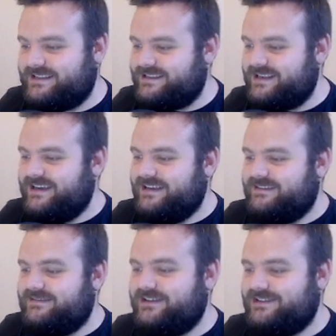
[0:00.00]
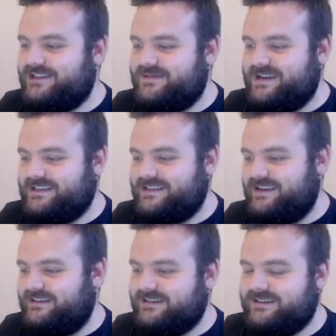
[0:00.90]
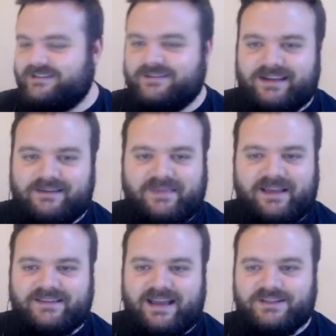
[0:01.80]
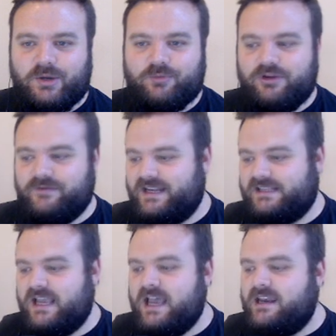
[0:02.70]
This Doctor Who magazine I, I, don't approve of this.